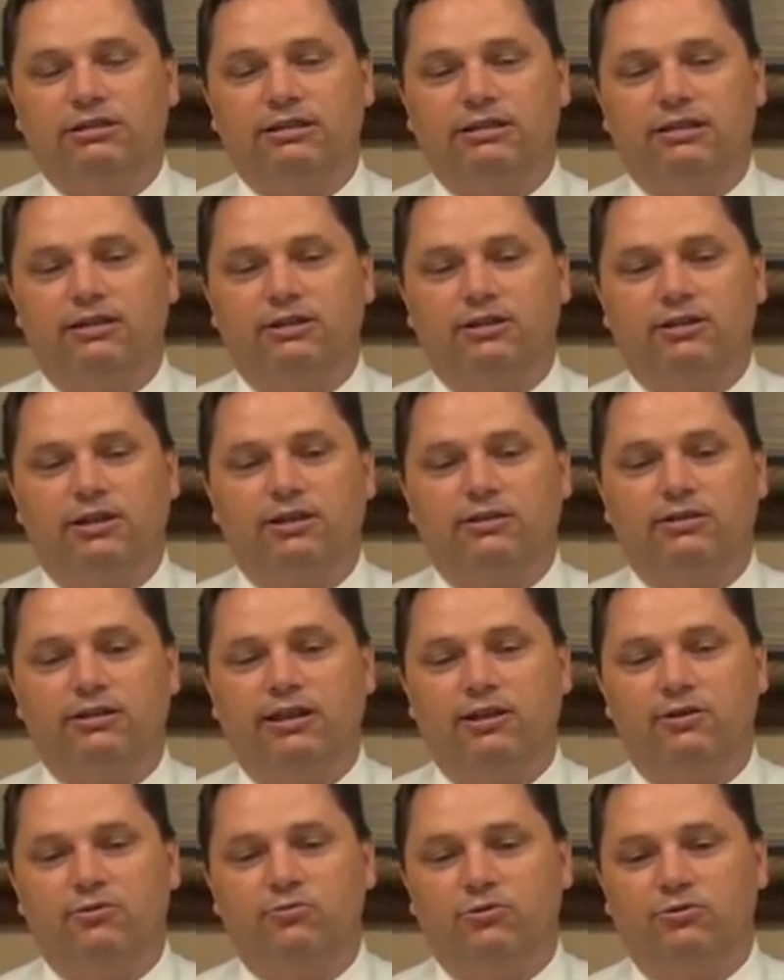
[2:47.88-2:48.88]
And then
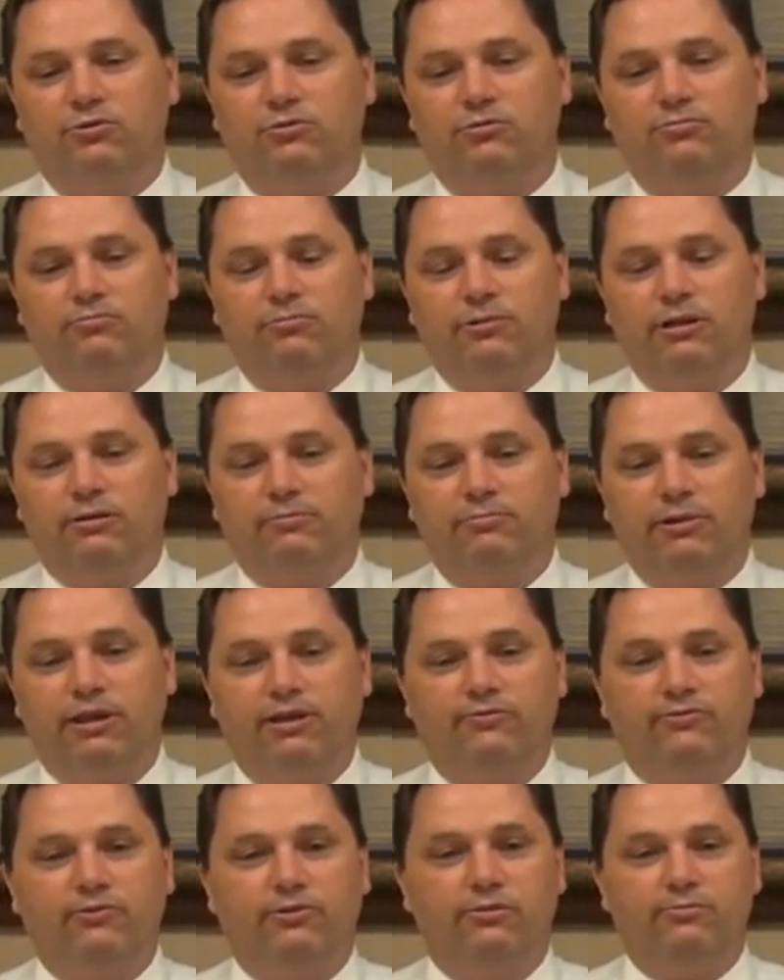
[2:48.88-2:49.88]
they will
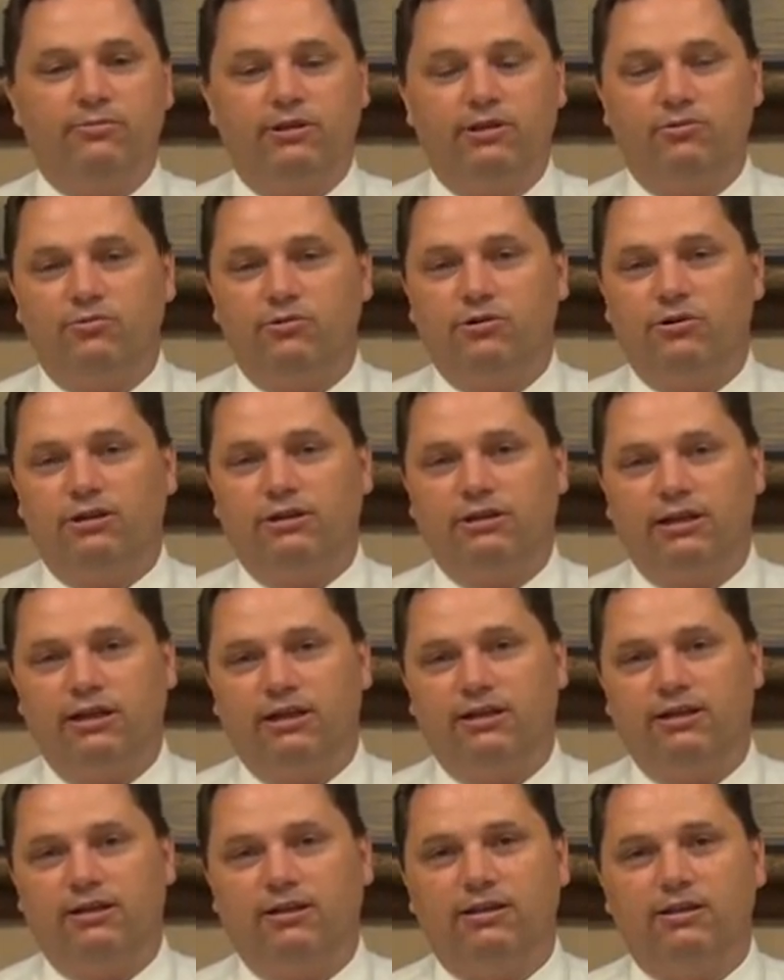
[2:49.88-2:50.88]
pay for committee work and
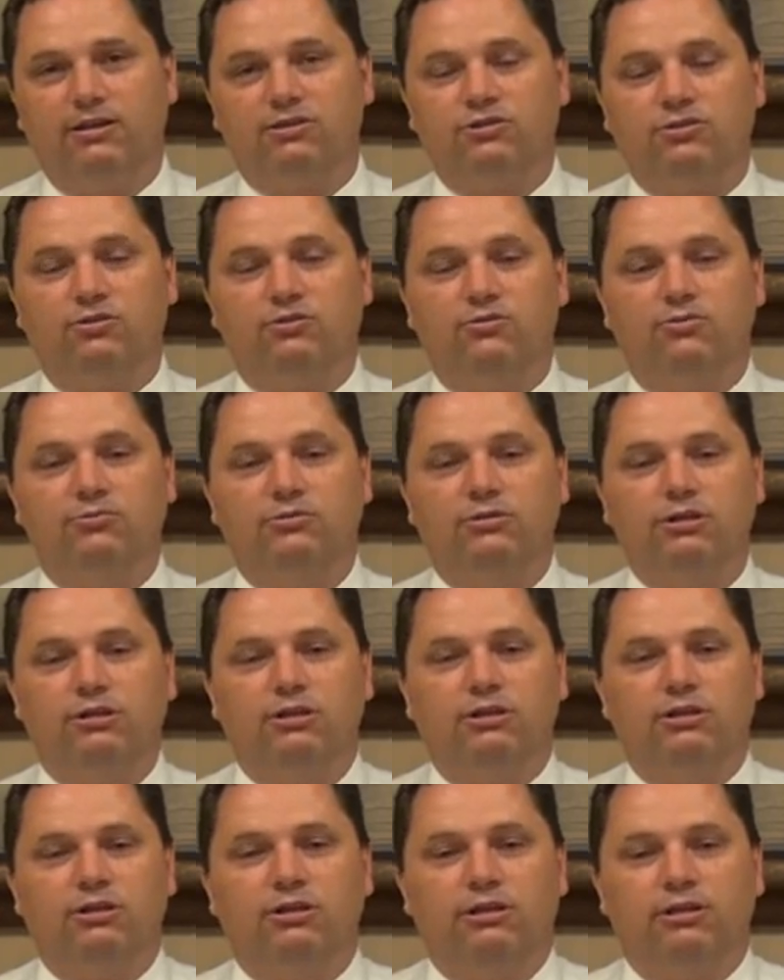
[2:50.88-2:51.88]
that kind of thing. So
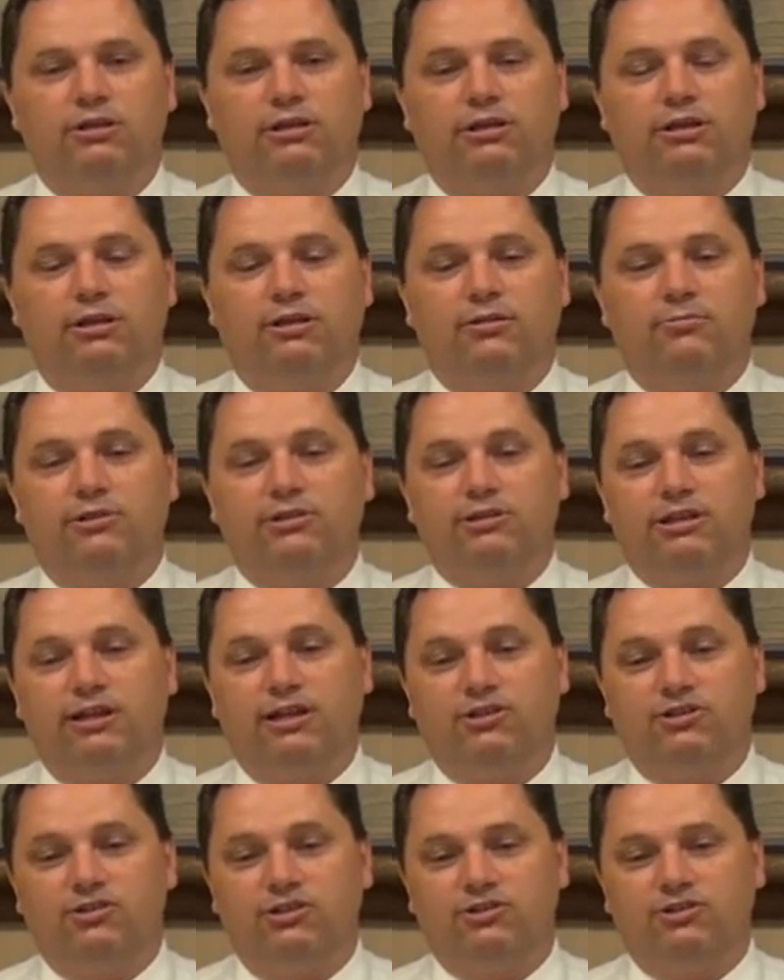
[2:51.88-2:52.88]
it's
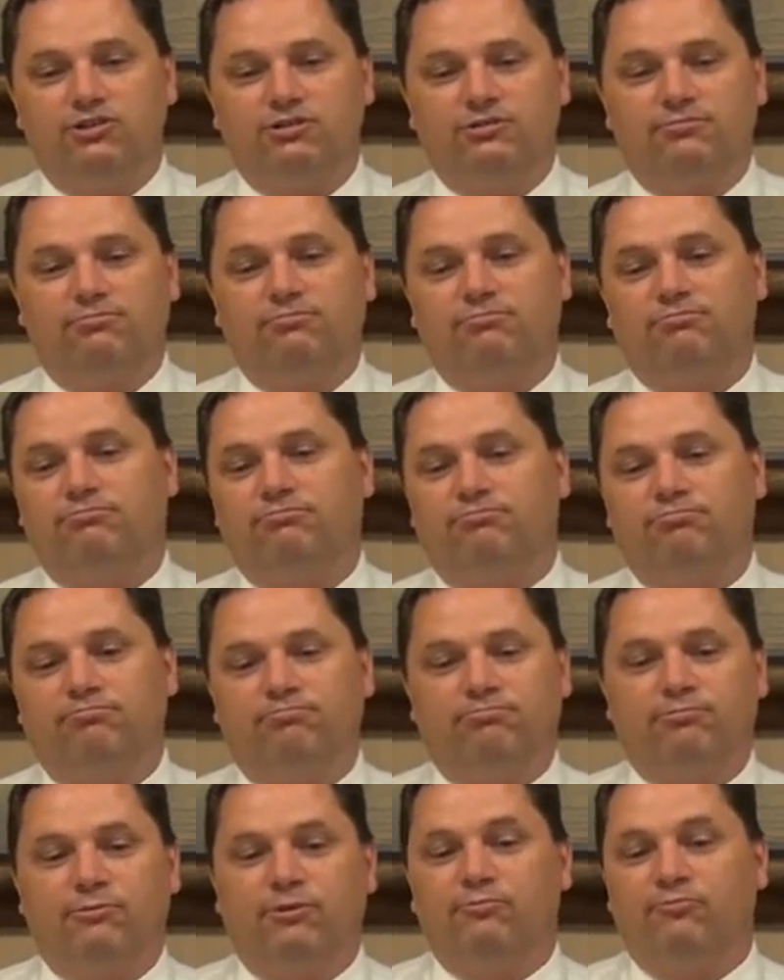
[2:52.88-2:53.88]
not just
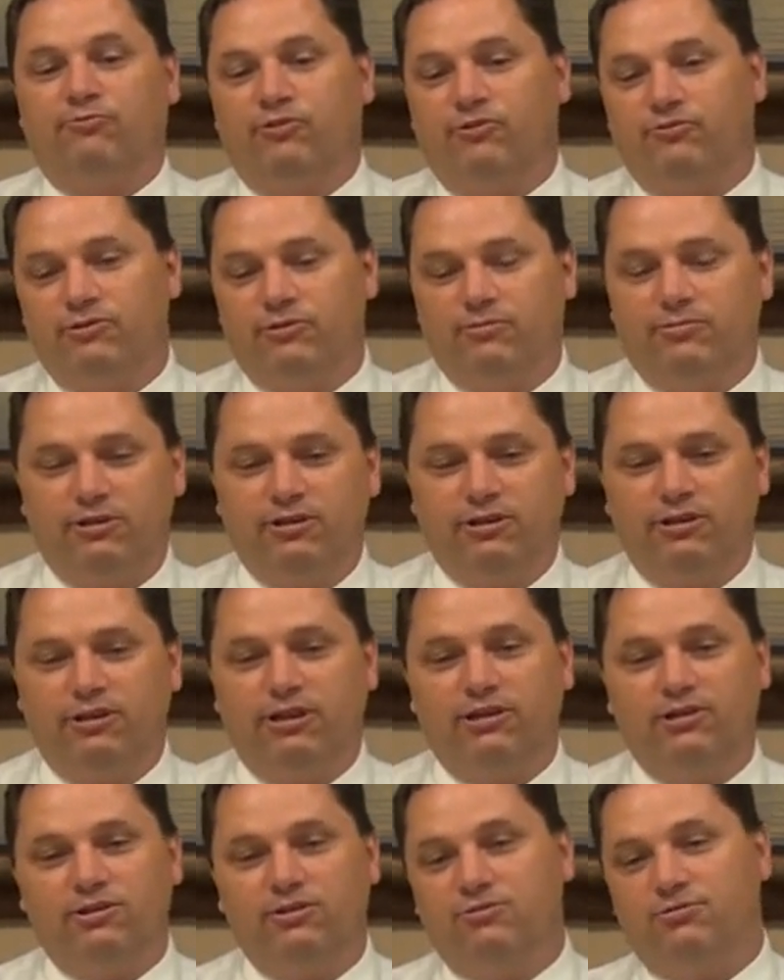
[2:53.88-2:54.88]
the fulfillment you
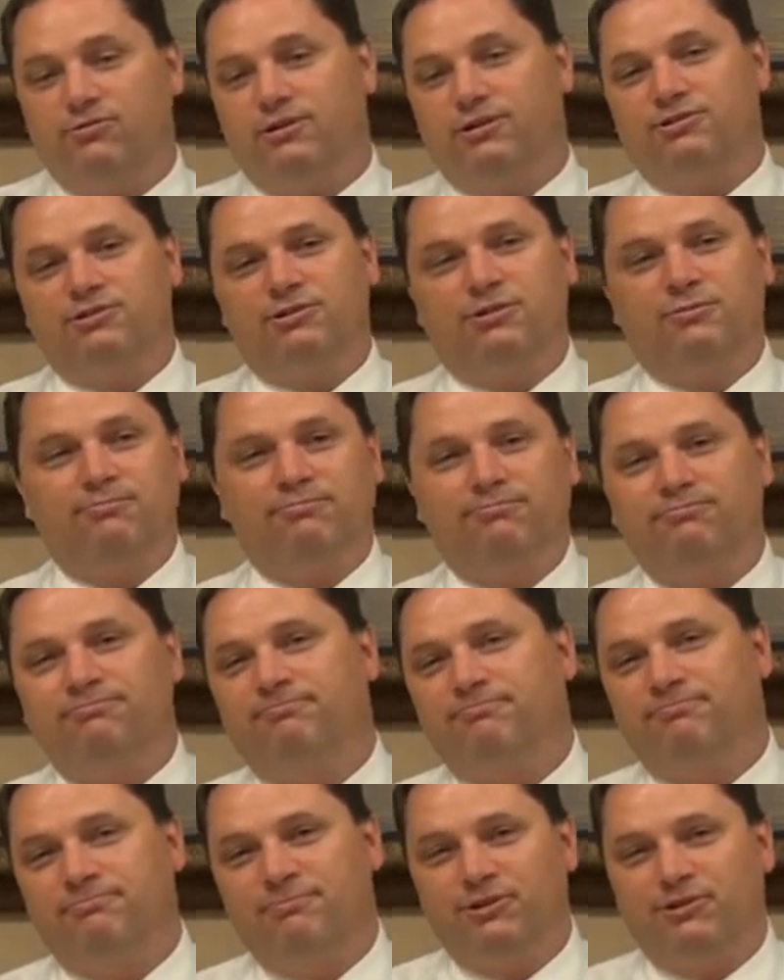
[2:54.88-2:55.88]
get; you do get some,
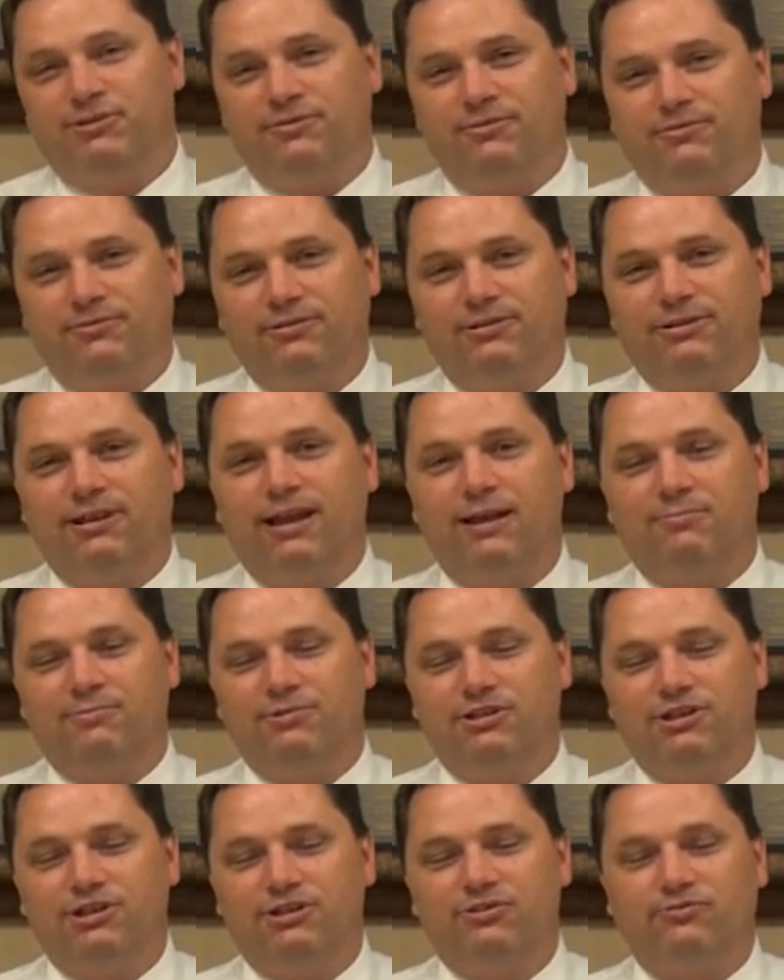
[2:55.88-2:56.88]

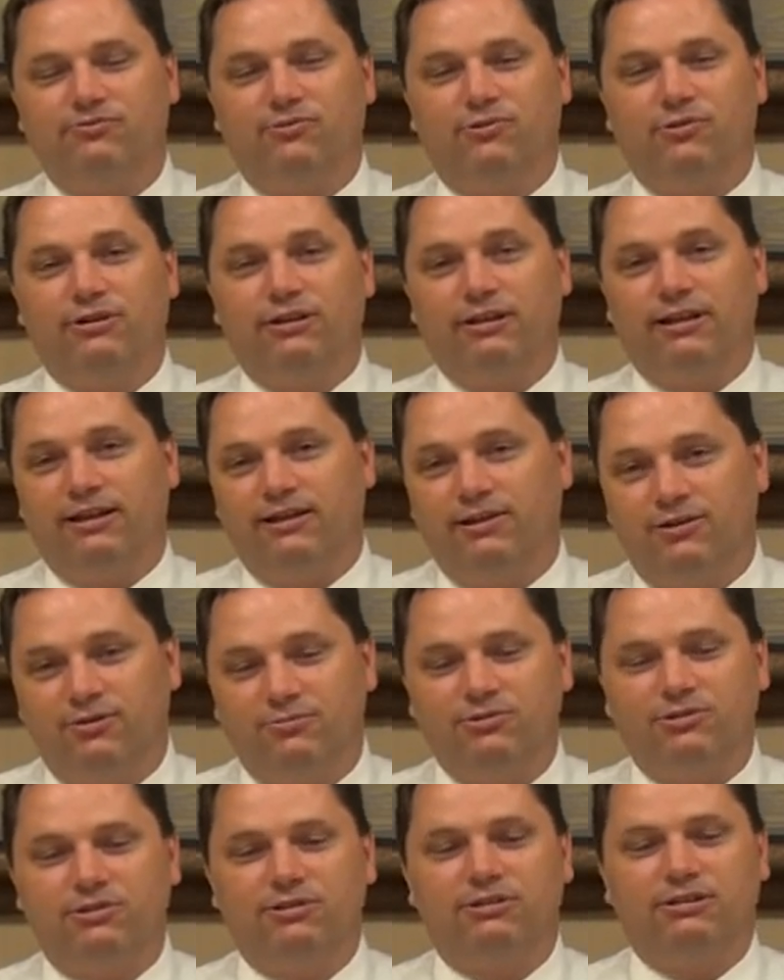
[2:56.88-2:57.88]
compensation for it, and that
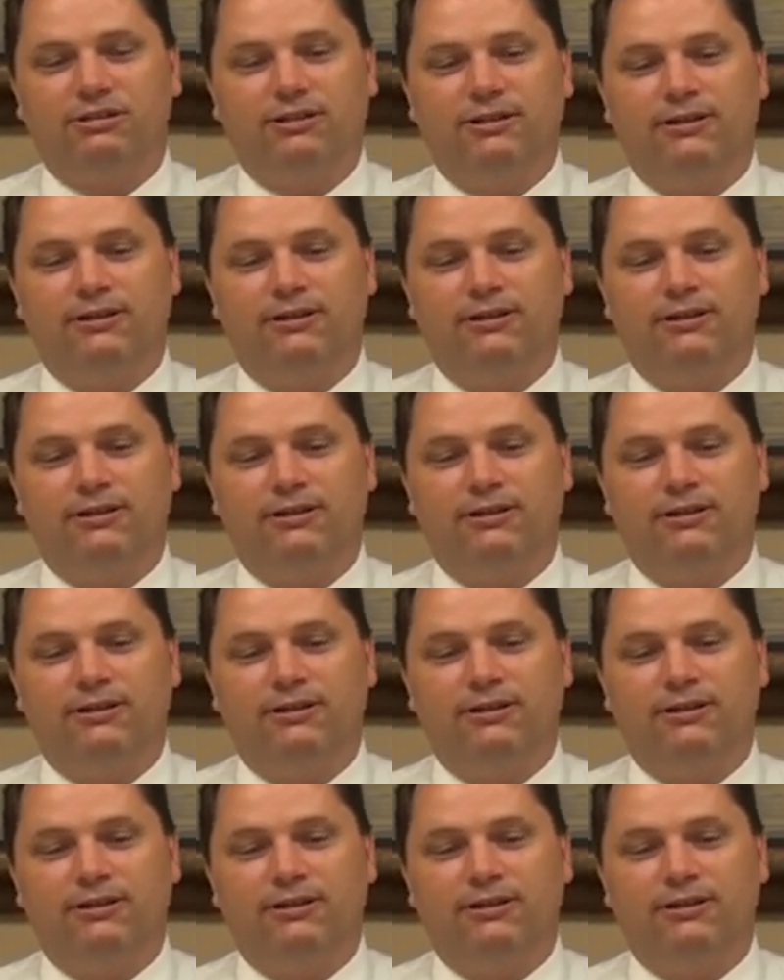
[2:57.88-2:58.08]
helps.